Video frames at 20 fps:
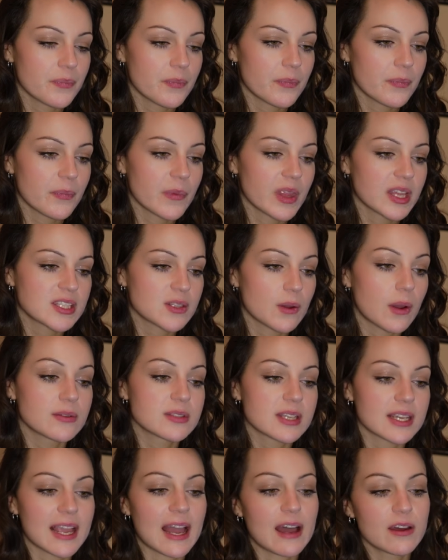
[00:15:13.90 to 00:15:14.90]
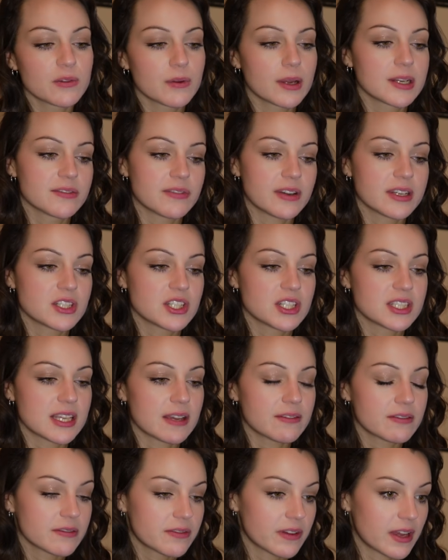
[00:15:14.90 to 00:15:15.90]
So I was like, how do I defend
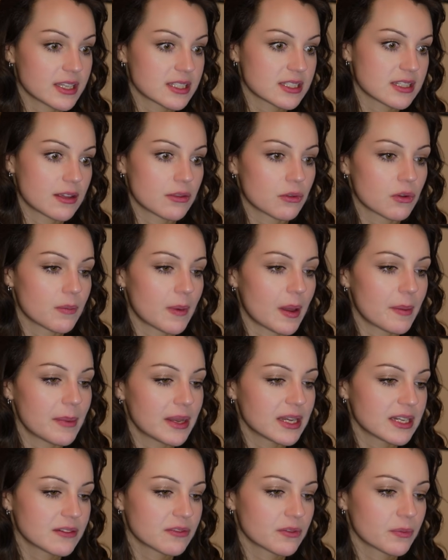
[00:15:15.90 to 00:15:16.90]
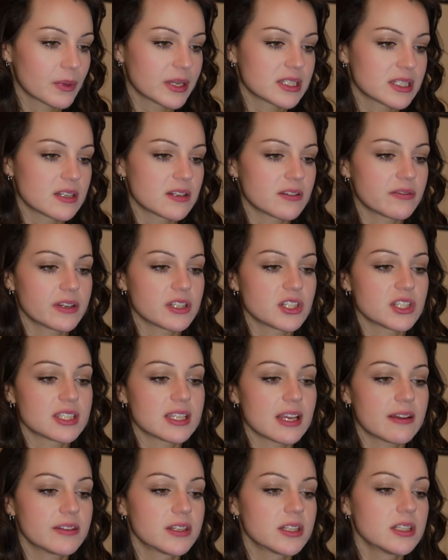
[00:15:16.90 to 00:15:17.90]
g7 first? And I thought about many different ways to defend
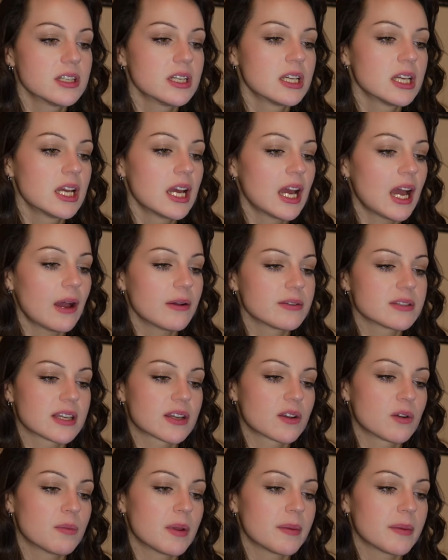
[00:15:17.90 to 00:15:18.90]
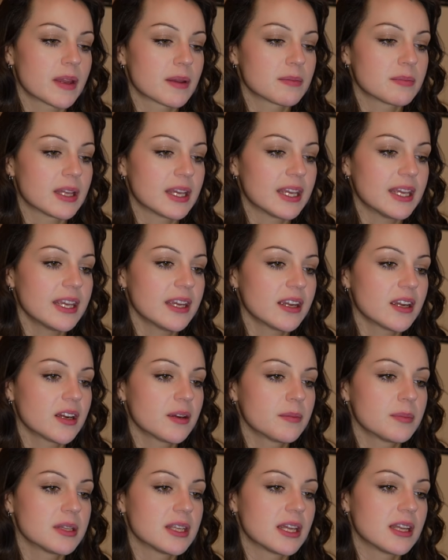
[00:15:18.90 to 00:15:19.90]
g7. I was like, well, maybe I can play here,
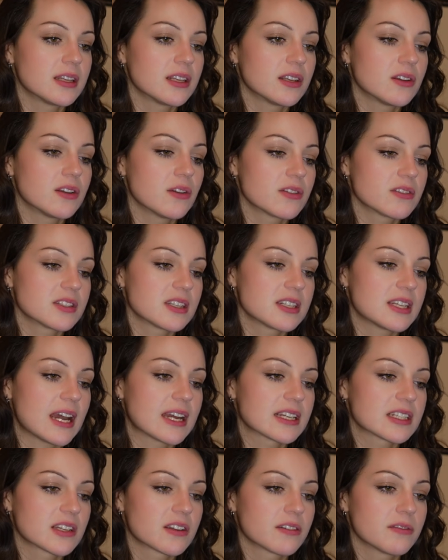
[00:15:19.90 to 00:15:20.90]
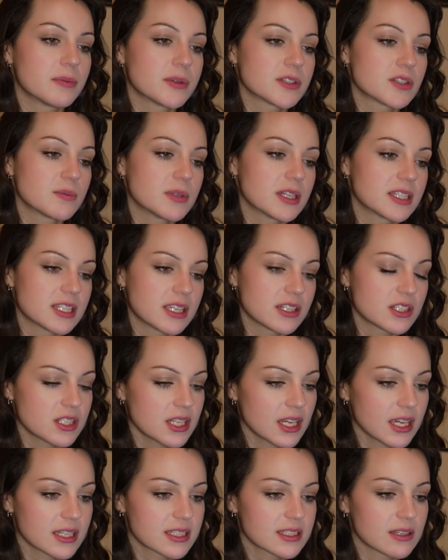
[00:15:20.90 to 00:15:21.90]
but then, there's a tactic of bishop takes
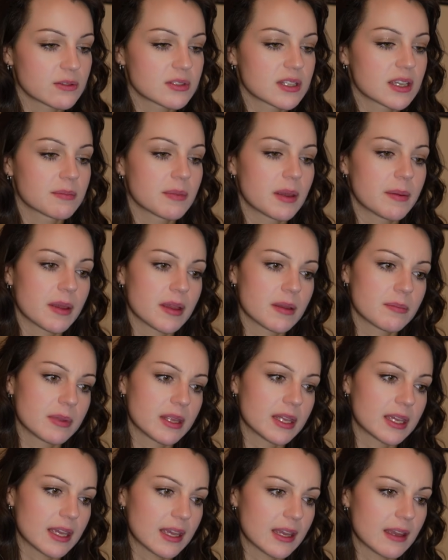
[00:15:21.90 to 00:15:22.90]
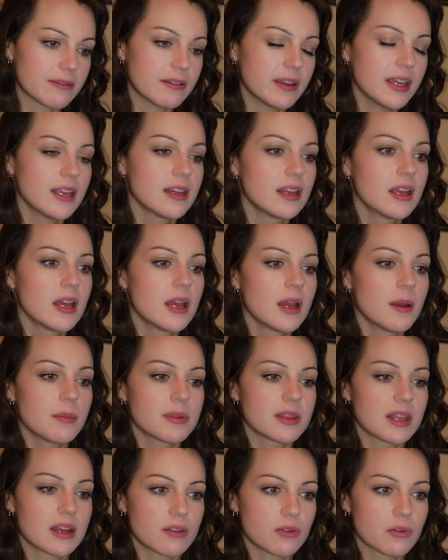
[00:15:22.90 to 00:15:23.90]
h6. I was like, maybe I can play king f8, but
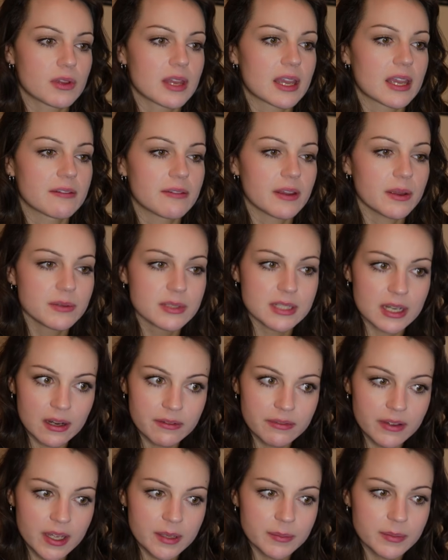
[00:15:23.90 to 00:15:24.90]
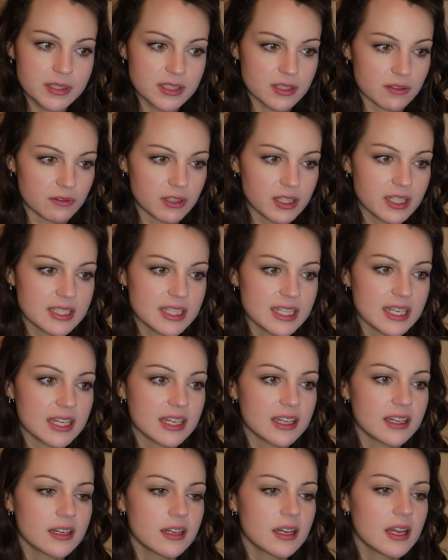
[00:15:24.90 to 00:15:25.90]
then I thought king f8 was terrifying because the rook is
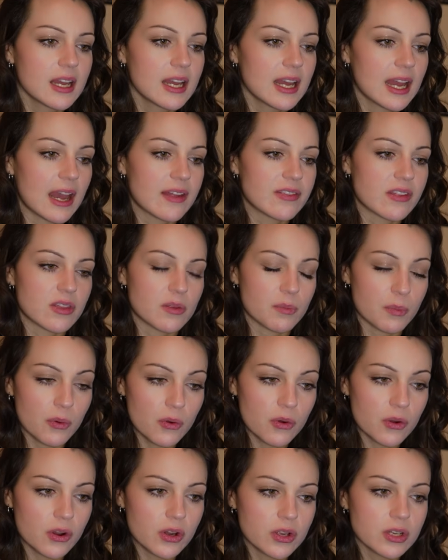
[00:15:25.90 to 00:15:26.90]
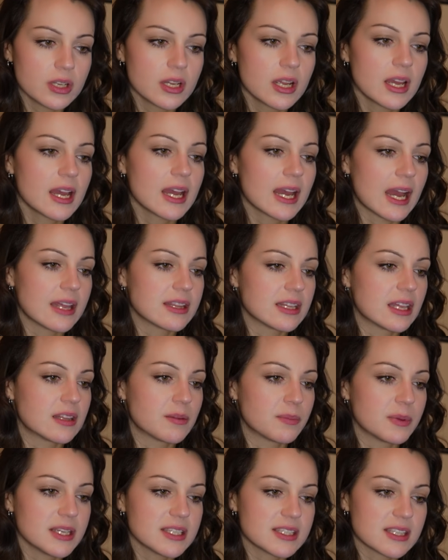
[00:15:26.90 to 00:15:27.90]
here, and then the pawn, and then the
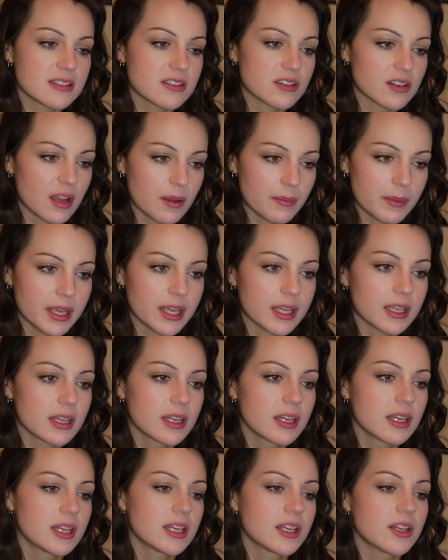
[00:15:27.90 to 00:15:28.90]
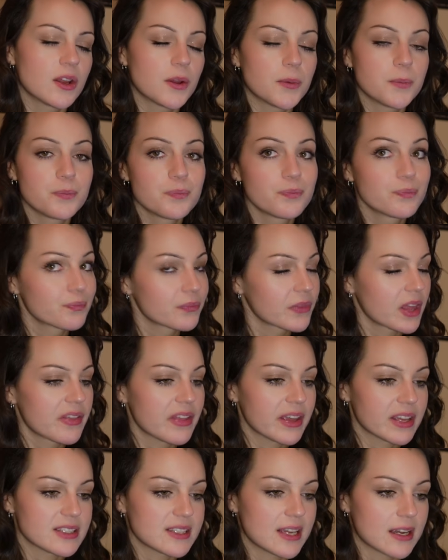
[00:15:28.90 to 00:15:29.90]
pieces are coming, they
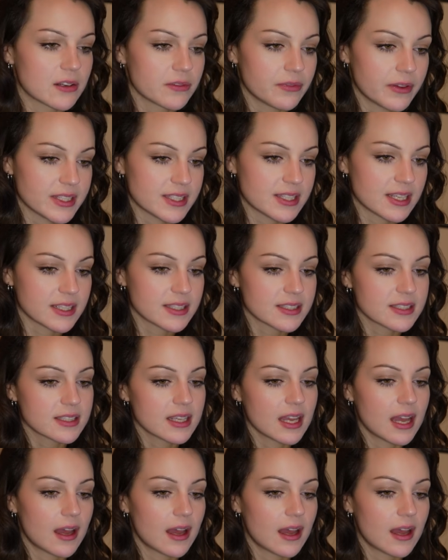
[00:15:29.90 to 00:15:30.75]
can sacrifice things.